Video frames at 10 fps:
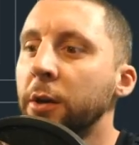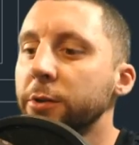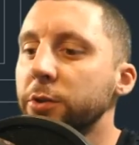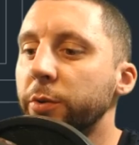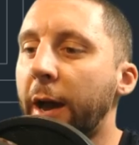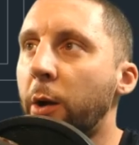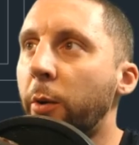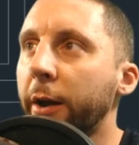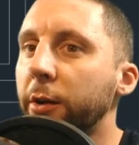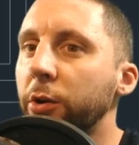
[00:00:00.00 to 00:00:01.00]
So now
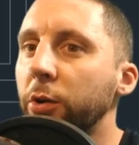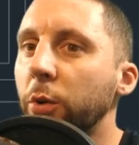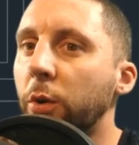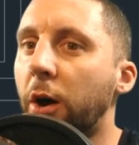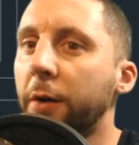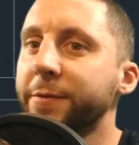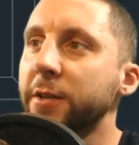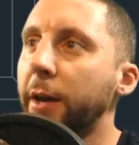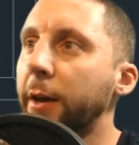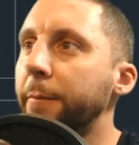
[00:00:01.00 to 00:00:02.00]
I can do
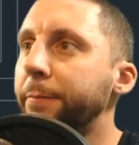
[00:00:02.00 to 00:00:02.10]
offset.